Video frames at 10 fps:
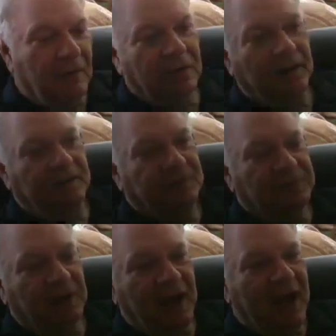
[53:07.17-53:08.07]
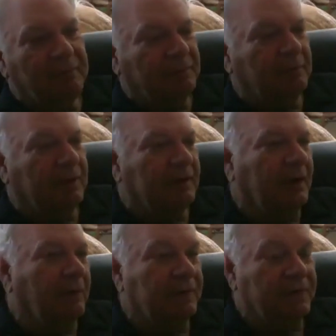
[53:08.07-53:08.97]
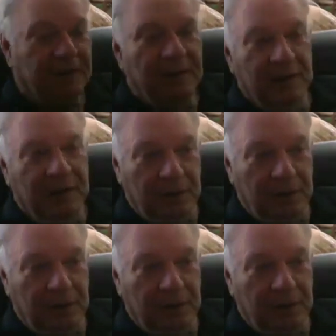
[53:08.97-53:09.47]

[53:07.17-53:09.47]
they're all going to, this is going to happen when uh, within,